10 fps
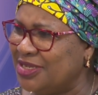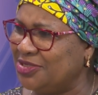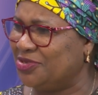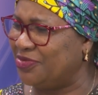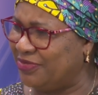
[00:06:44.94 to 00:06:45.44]

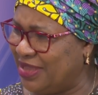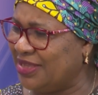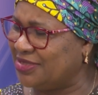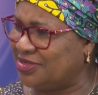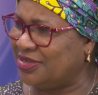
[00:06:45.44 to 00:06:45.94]
Do you
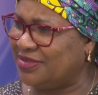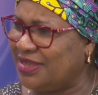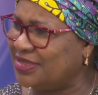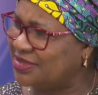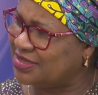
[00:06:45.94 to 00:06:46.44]
think such
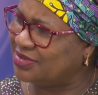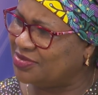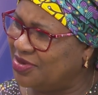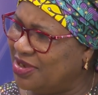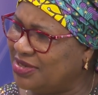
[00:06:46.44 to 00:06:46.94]
things still
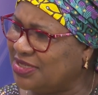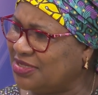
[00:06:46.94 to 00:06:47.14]
go on in